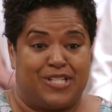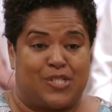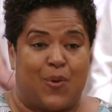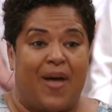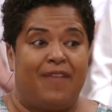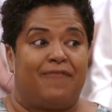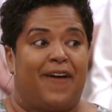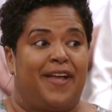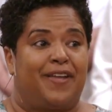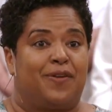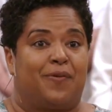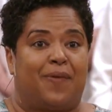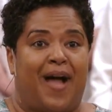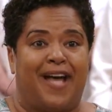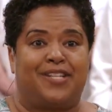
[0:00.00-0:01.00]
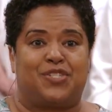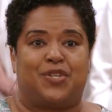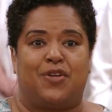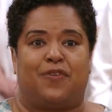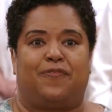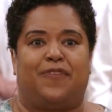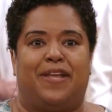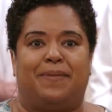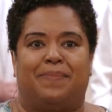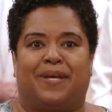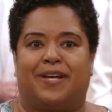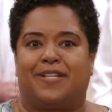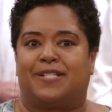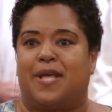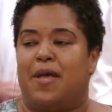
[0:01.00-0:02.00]
really makes a big difference
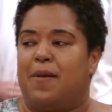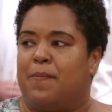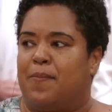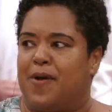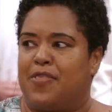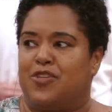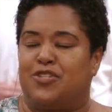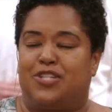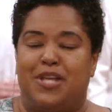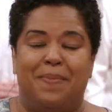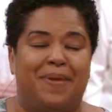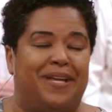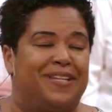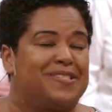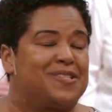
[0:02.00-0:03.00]
and really does